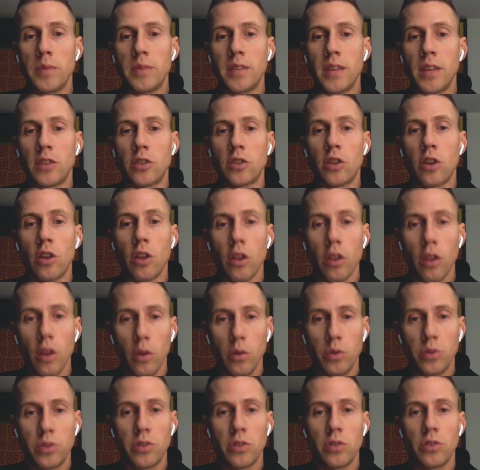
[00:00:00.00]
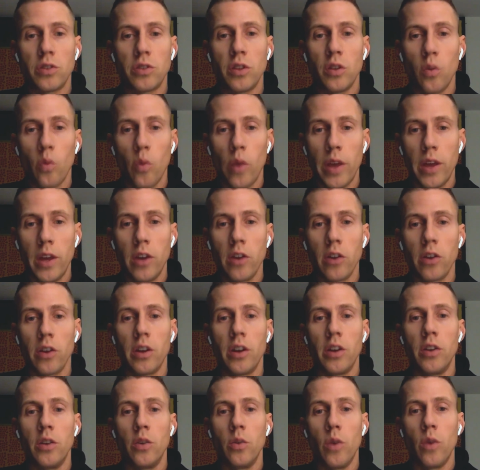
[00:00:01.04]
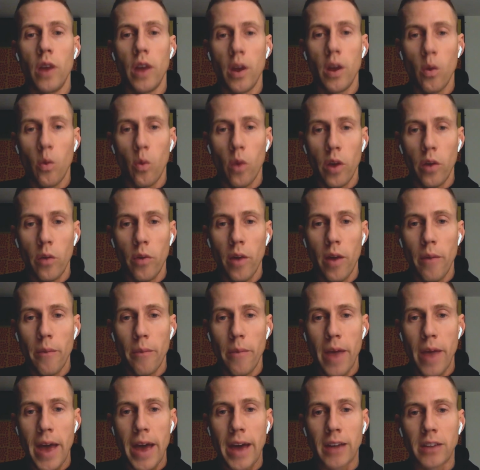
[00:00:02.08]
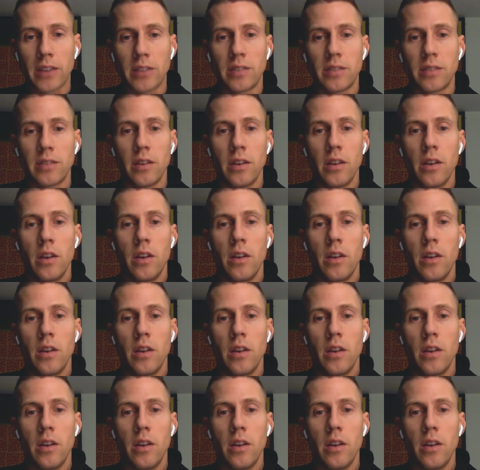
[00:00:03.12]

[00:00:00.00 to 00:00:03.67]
sets closer to the weight you're going to do on a 1 rep max